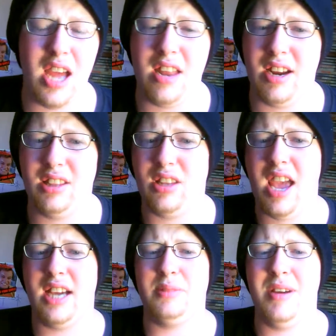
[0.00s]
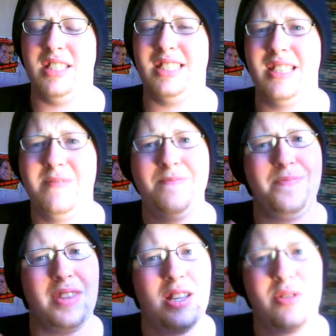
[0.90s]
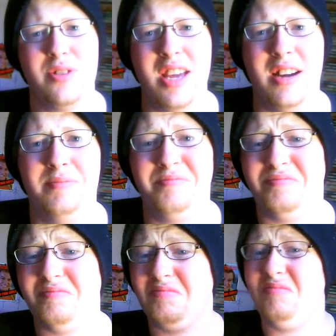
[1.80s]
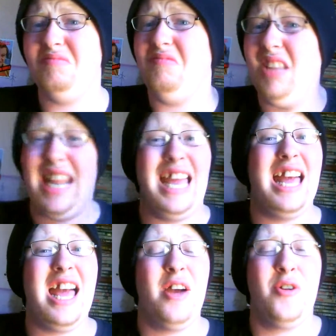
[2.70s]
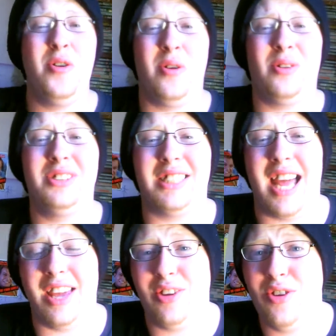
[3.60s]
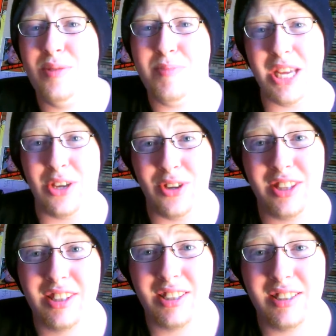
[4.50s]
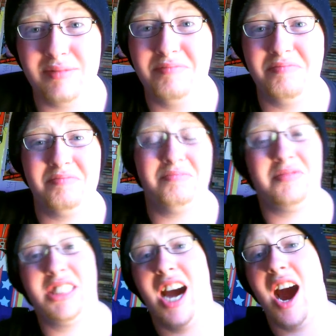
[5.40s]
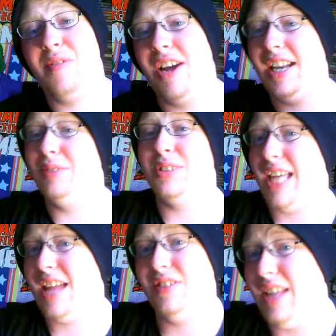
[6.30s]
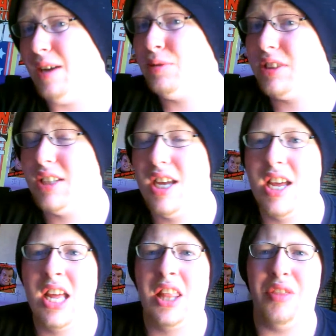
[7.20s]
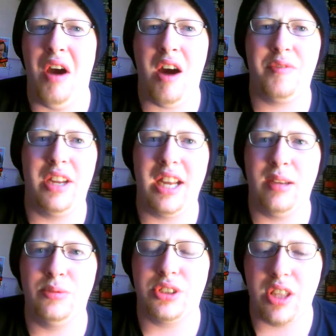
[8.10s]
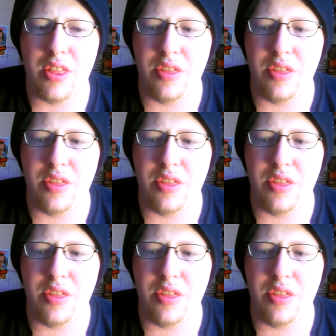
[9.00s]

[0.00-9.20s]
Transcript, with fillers: the X-Men's. So yeah, who knows? It could be good. They haven't announced anything else. They haven't announced